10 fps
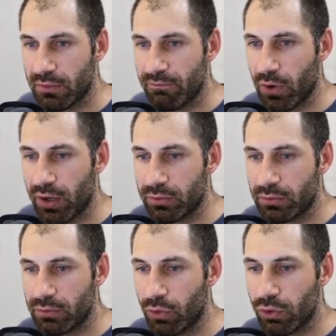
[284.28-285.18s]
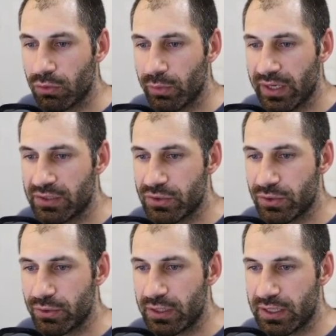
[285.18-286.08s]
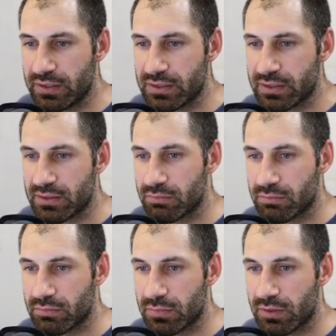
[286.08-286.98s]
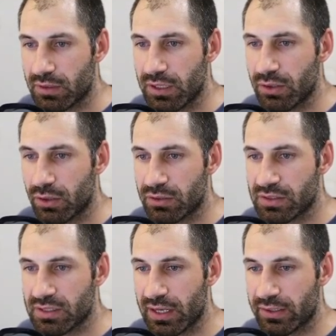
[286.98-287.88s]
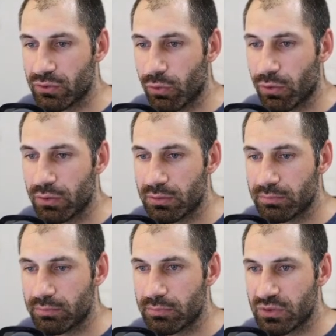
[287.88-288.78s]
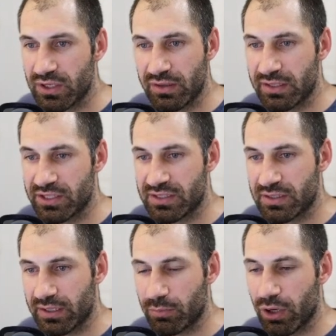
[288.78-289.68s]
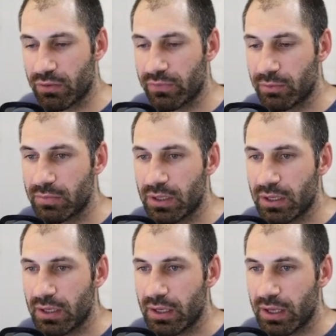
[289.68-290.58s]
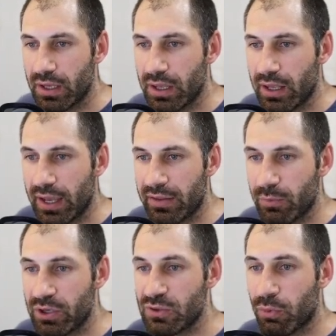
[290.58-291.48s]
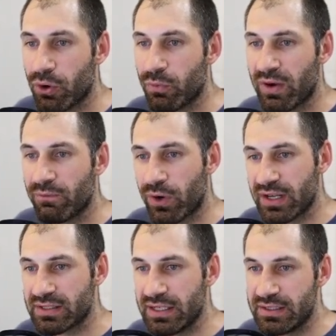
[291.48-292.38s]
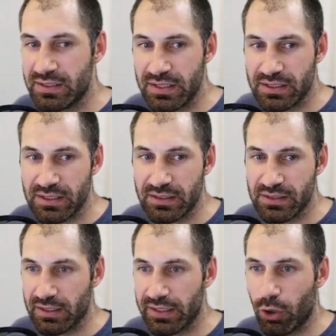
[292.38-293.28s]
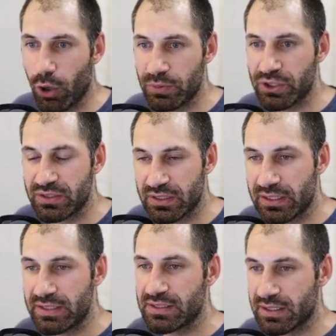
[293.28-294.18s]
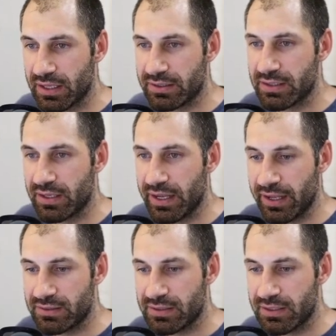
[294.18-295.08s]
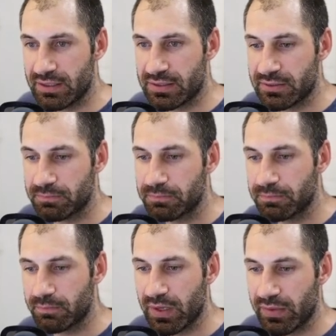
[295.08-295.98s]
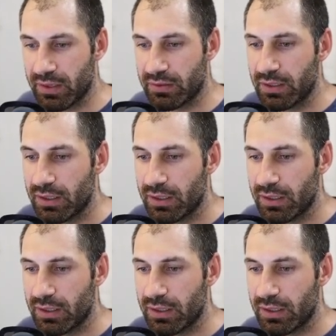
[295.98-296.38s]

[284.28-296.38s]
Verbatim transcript: file, all we need to do is click on Select All. So let's just select both of them. And the most important one for us is this delete option, delete selected entities. And then